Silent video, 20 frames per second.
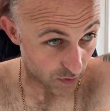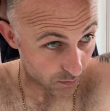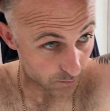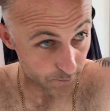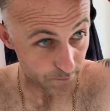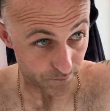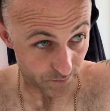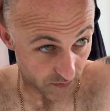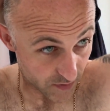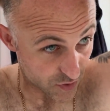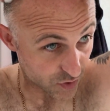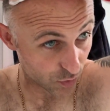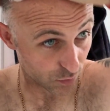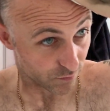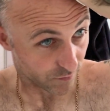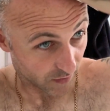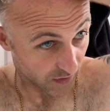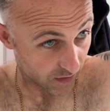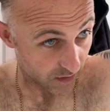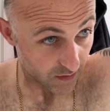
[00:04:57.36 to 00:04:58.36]
Well, so
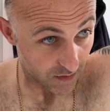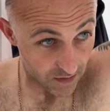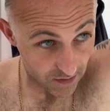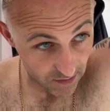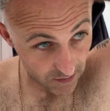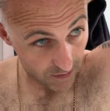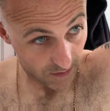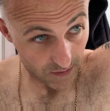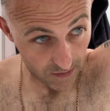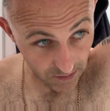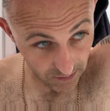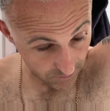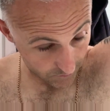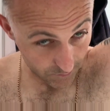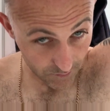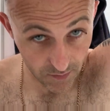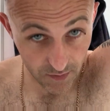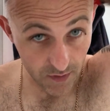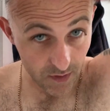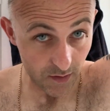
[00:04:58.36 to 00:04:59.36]
far,
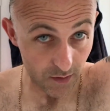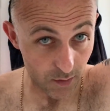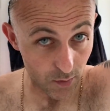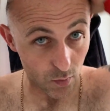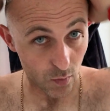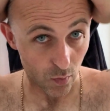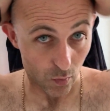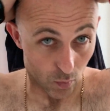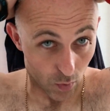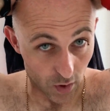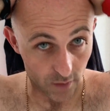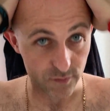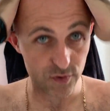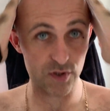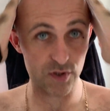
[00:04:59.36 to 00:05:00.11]
what I've